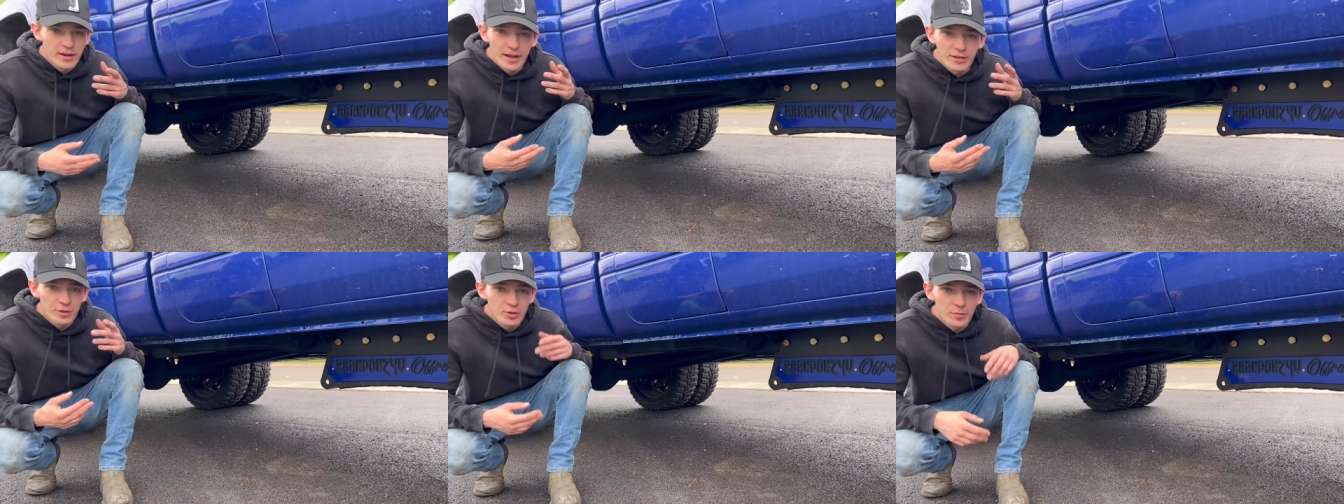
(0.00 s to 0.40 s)

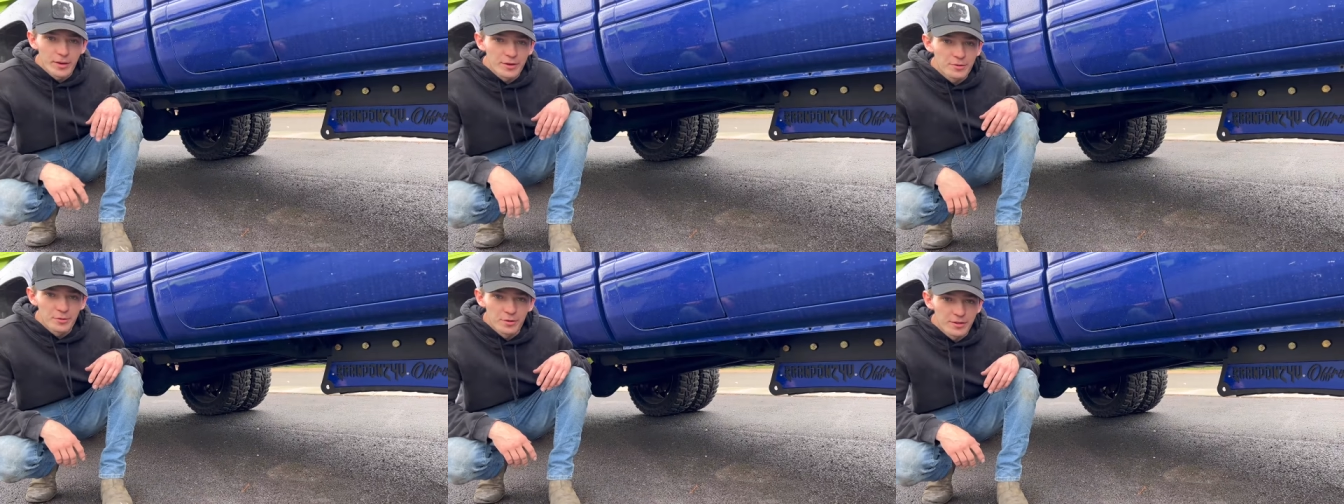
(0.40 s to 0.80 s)
do to my
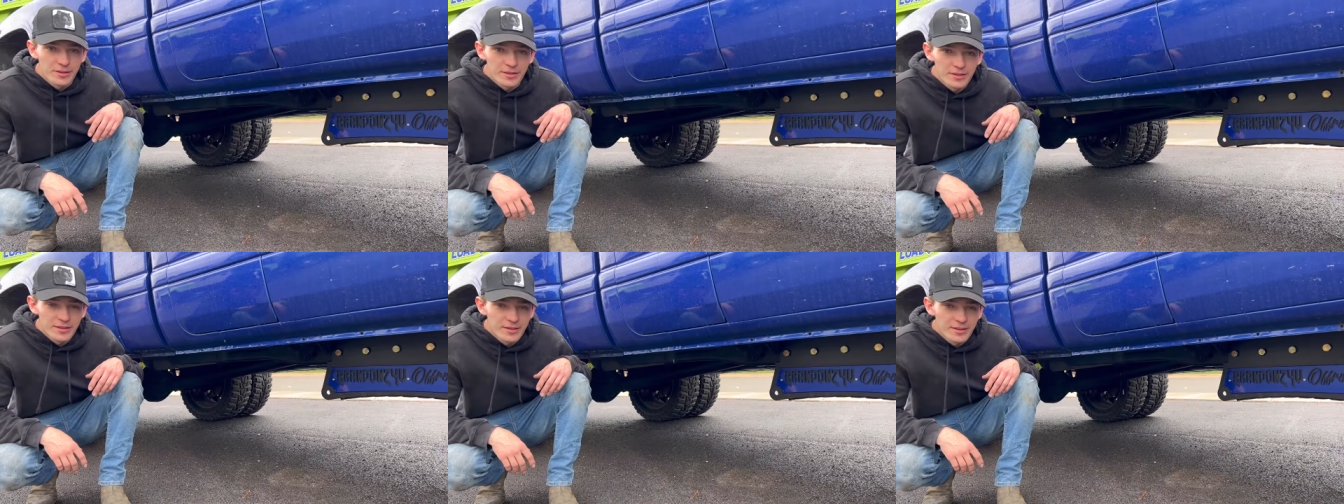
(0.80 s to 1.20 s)
dually?
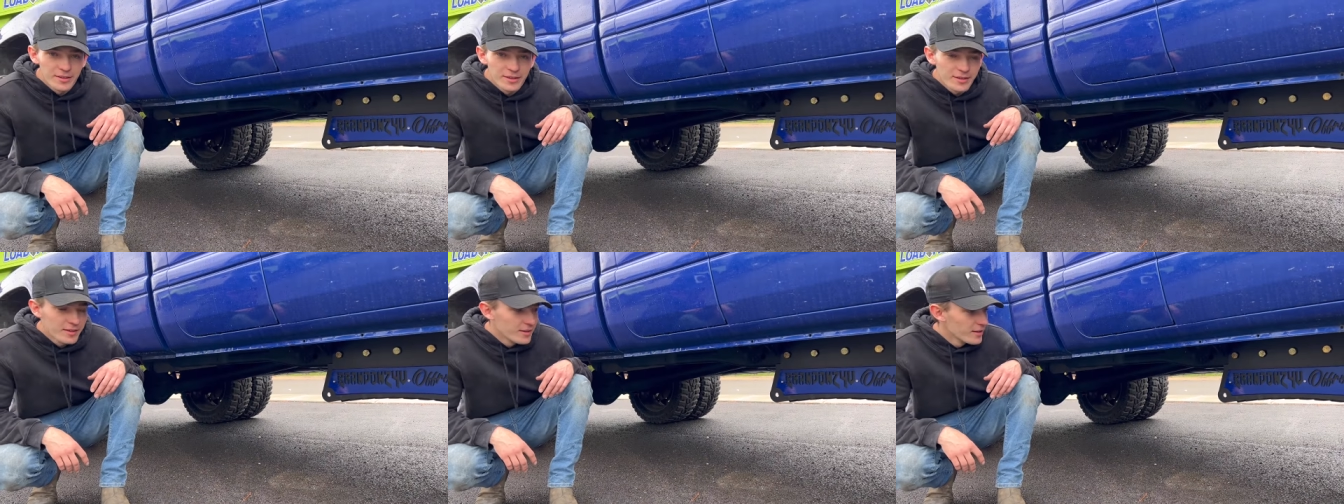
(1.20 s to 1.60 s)

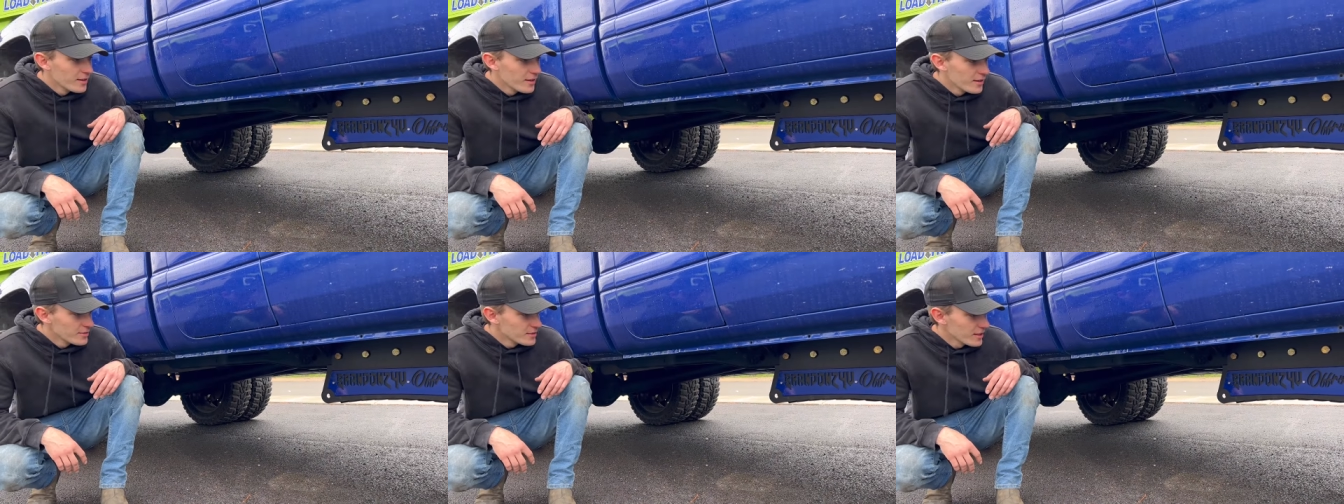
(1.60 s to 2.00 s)

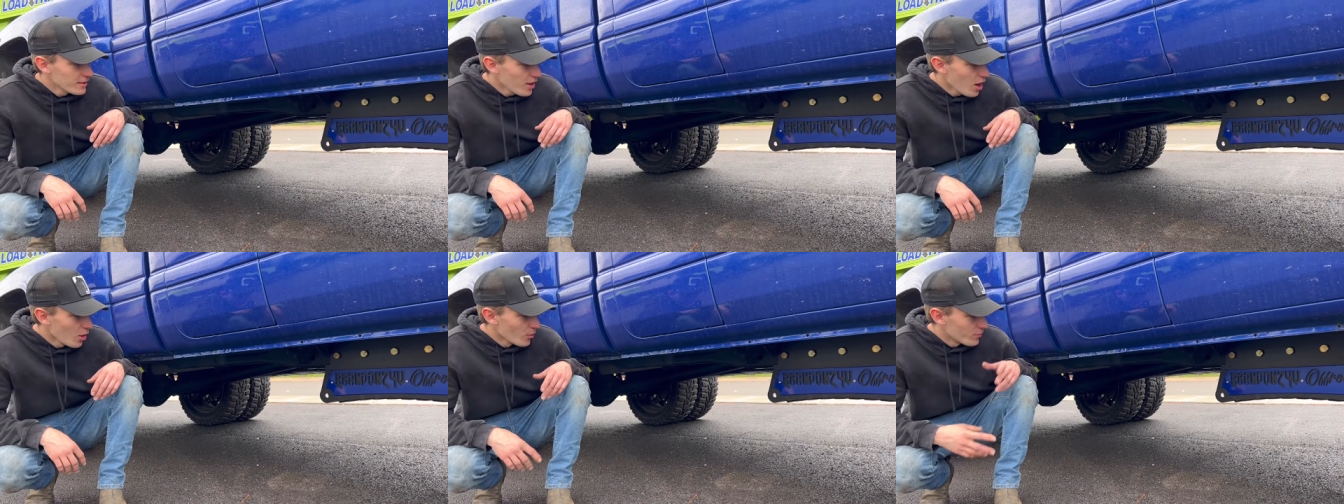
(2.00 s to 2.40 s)
So they oh, go,